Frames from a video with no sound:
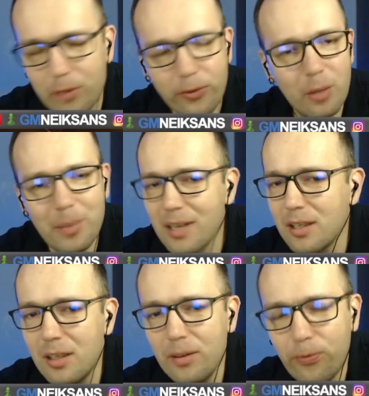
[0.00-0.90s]
from
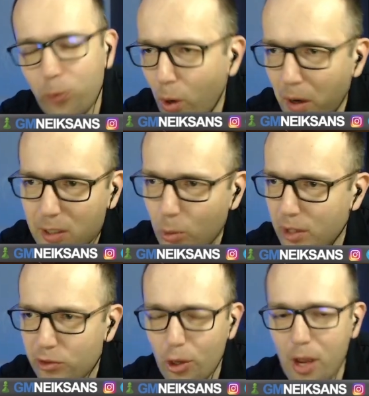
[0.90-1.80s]
any forks
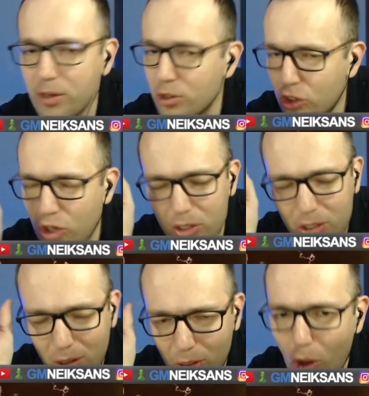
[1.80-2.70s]
whatsoever.
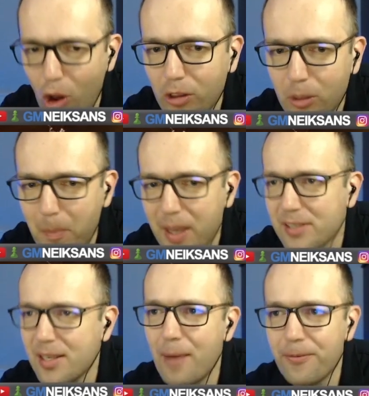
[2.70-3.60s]
Just don't
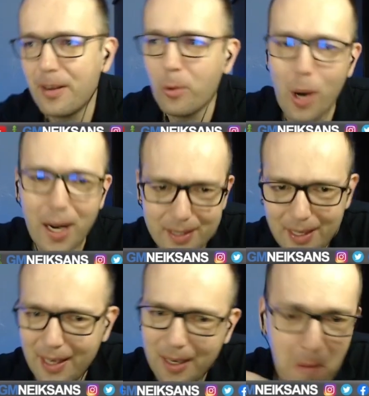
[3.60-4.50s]
mess up with a white
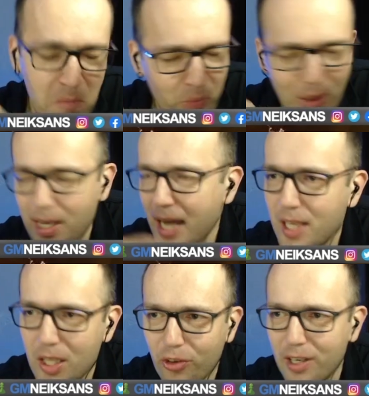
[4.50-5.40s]
king. Knight
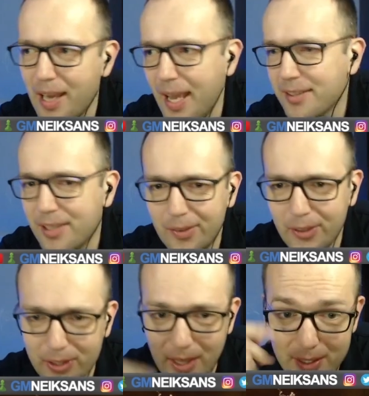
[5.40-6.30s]
e3 next, he
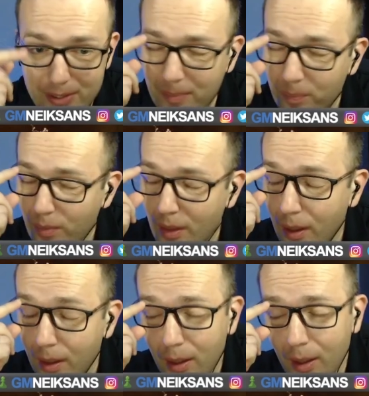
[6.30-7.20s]
resigns.
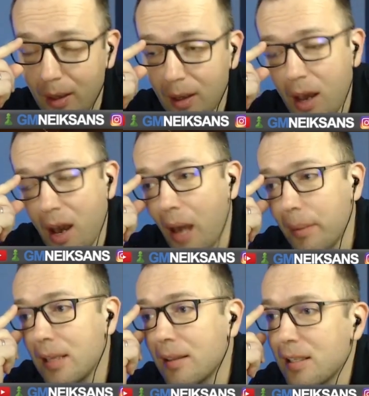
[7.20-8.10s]
I
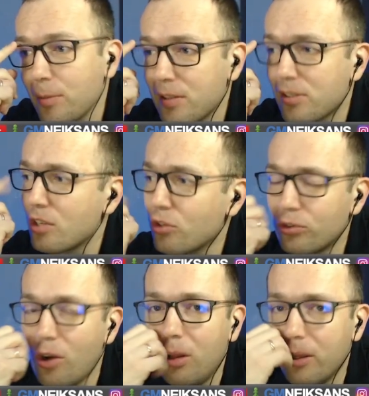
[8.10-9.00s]
mean, this was such a
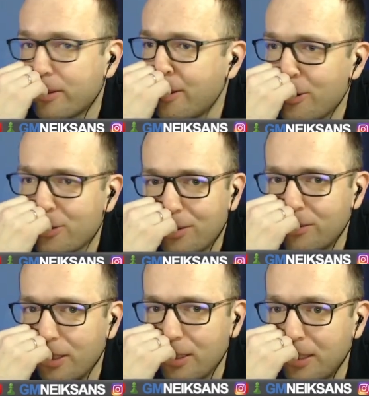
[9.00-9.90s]
roller coaster,
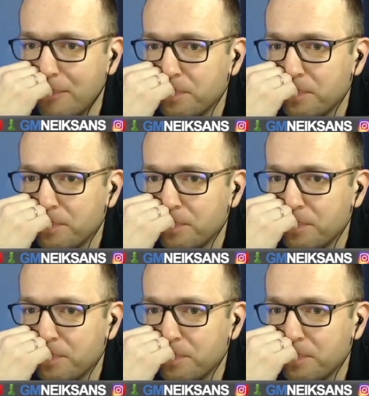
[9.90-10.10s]
really.